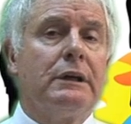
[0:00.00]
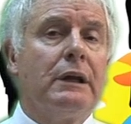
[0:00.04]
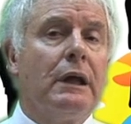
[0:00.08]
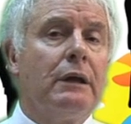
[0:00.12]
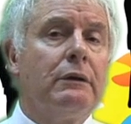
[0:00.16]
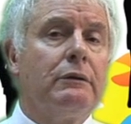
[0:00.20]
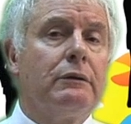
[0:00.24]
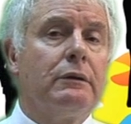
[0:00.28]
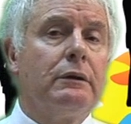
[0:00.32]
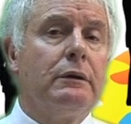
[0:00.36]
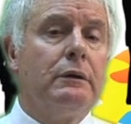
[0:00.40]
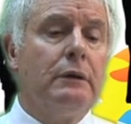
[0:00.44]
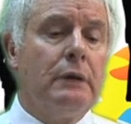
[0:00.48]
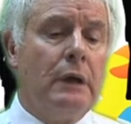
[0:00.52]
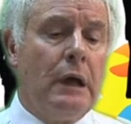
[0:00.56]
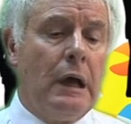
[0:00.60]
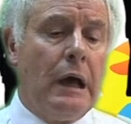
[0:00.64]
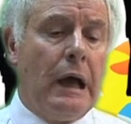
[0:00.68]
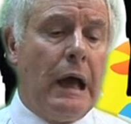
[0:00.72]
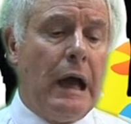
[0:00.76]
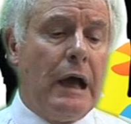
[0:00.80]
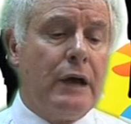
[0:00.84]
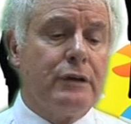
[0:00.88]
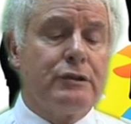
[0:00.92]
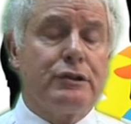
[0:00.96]
London
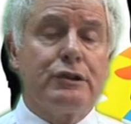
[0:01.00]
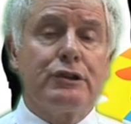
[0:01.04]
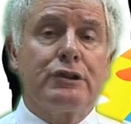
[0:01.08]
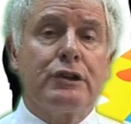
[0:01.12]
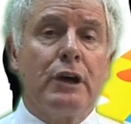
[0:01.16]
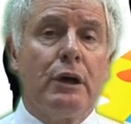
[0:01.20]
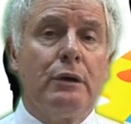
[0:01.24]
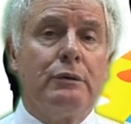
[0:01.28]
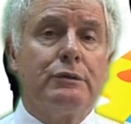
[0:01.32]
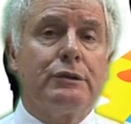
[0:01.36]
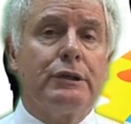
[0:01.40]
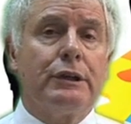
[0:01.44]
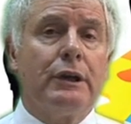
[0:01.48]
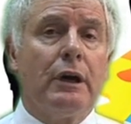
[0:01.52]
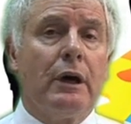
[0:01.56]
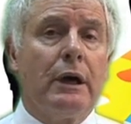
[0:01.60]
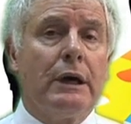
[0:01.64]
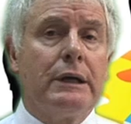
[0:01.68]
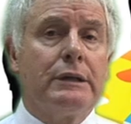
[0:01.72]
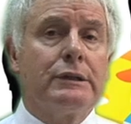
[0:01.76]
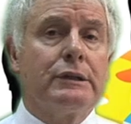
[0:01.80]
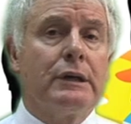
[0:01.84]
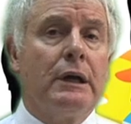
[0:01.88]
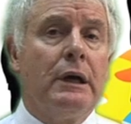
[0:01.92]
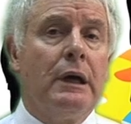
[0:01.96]
has a show
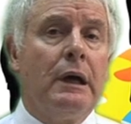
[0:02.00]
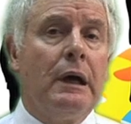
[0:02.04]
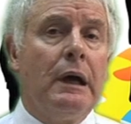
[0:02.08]
tonight